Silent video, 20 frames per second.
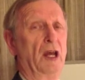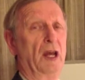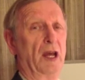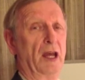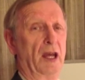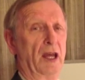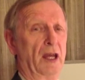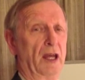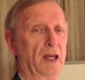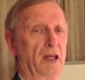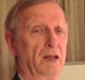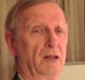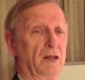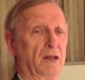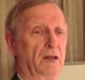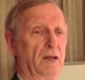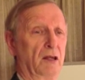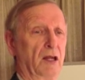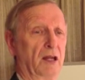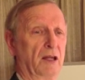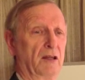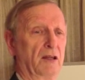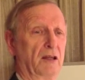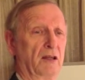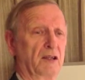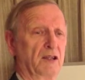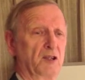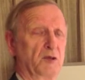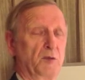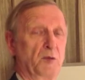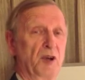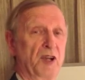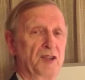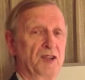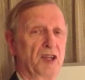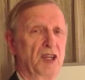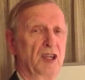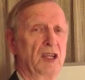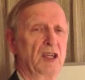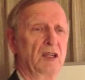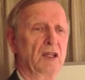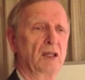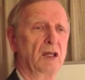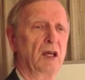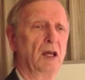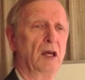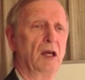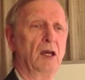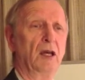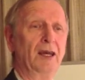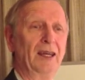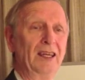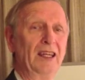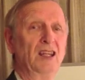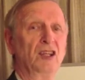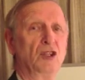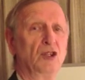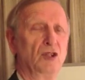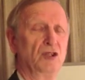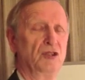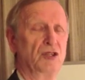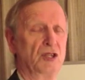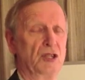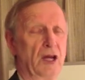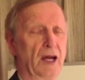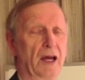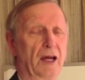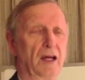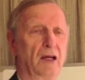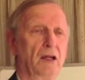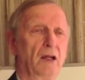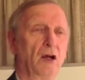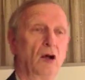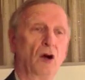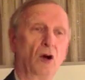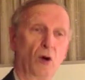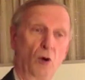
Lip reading: and expressing it in good style,